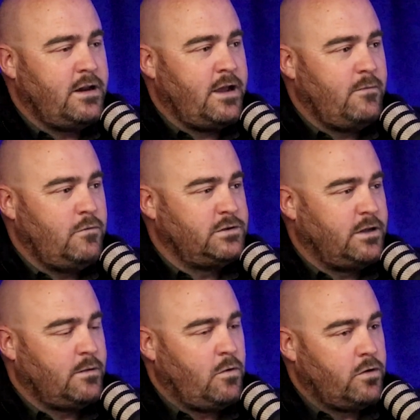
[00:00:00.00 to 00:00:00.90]
I was
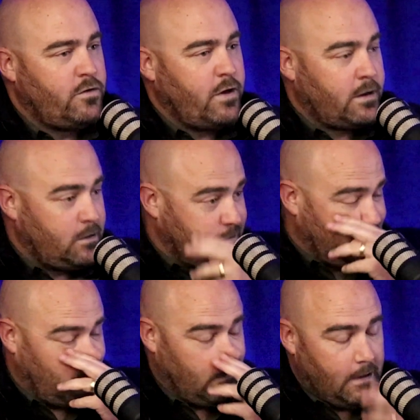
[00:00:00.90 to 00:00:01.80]
on the board of directors,
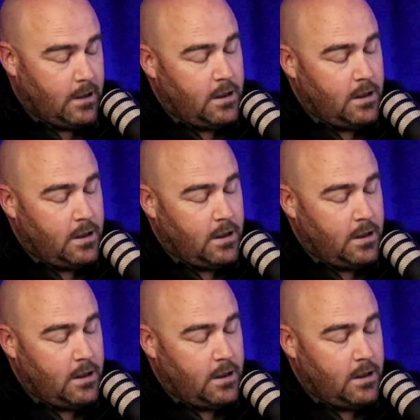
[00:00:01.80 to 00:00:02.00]
so